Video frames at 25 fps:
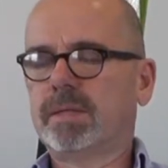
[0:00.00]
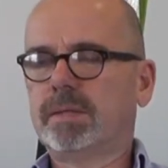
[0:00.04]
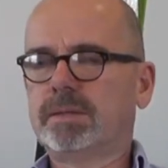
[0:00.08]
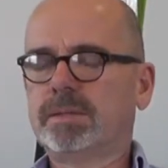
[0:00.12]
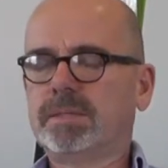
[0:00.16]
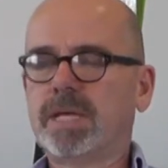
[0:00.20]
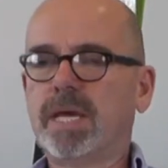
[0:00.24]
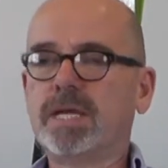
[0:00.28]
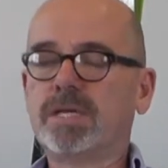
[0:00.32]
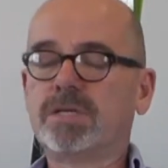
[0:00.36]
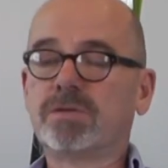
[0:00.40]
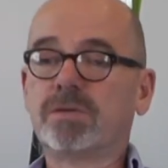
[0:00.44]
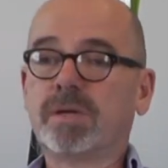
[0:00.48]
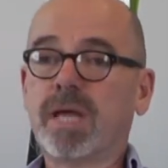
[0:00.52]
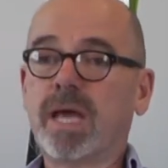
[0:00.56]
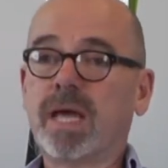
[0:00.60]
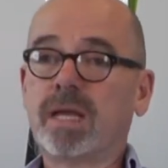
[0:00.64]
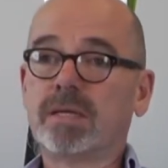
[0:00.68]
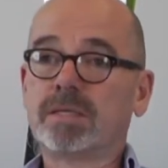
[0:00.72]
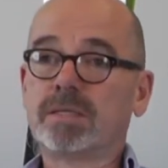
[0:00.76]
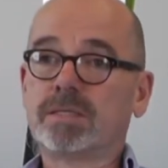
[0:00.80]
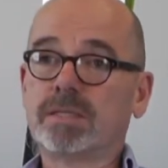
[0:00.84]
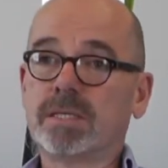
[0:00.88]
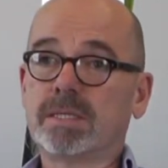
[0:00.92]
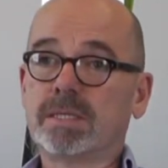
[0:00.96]
data
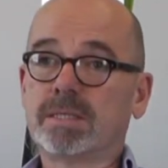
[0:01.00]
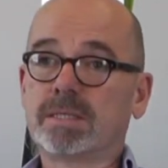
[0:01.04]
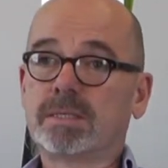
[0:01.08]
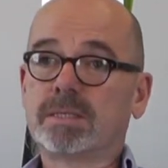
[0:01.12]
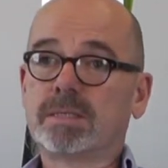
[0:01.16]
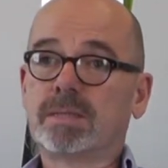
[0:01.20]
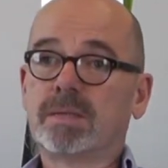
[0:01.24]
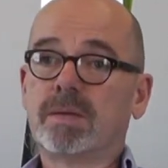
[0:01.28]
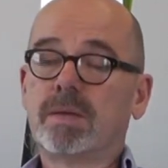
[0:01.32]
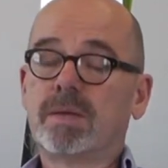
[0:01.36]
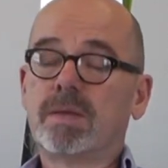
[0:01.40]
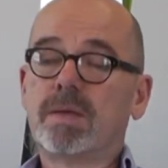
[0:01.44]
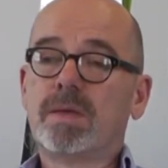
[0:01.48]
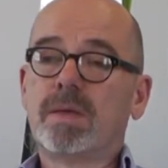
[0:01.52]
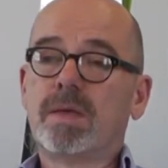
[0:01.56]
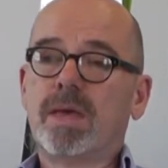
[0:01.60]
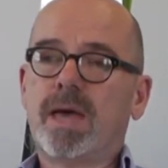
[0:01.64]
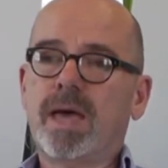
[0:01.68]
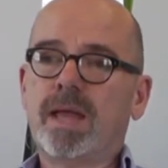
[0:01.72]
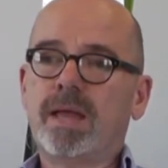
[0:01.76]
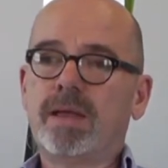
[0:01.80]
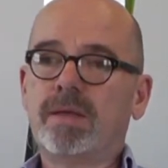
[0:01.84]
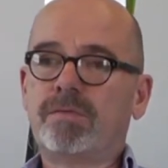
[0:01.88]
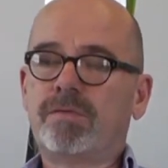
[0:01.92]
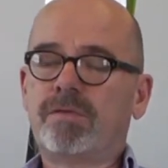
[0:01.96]
analysis,
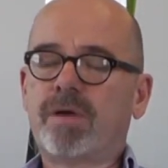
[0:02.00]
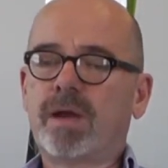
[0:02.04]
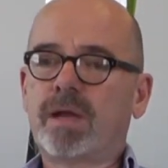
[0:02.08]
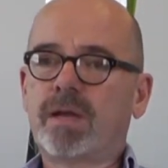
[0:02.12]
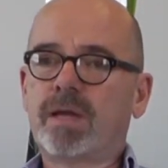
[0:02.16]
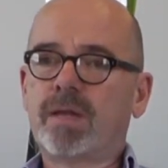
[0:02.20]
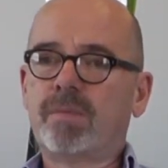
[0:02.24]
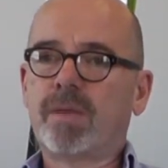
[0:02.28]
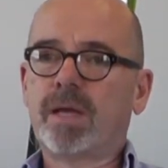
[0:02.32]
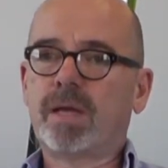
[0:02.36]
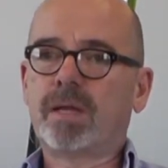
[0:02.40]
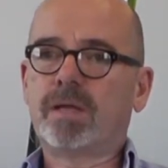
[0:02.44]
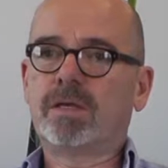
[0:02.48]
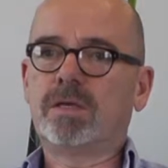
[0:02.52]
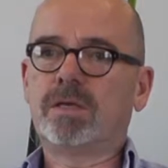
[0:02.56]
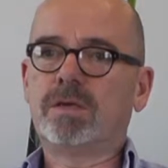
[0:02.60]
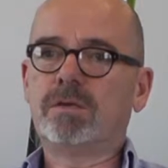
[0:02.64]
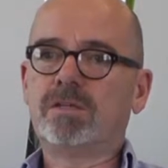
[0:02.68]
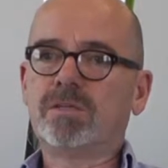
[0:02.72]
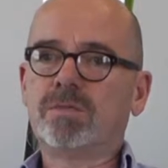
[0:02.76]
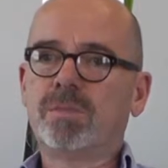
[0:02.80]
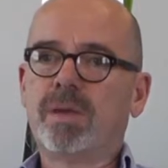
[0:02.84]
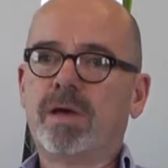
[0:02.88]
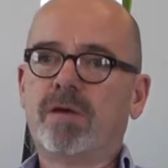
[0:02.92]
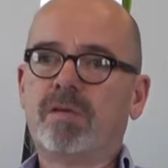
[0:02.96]
and frankly made a
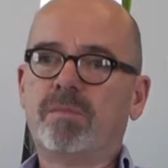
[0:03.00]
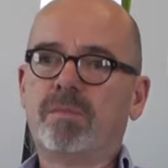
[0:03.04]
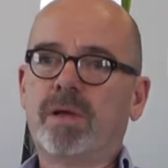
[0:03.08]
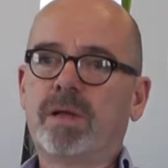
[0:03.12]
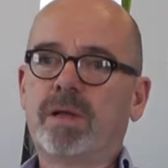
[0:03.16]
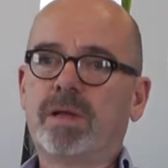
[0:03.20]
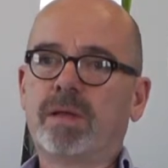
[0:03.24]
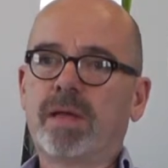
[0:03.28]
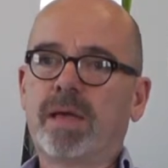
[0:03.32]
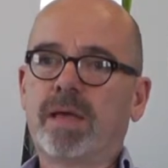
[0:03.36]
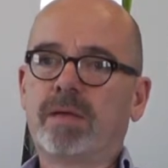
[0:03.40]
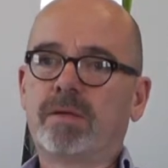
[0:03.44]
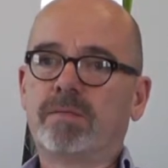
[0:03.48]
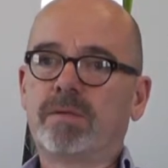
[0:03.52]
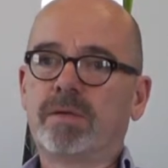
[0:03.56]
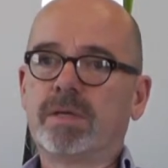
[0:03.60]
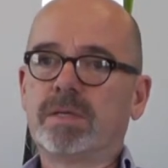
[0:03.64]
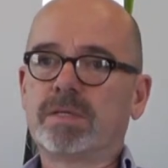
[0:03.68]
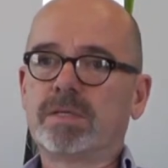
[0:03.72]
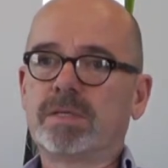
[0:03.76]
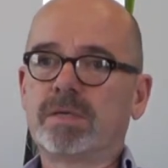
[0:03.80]
huge amount of money out of it.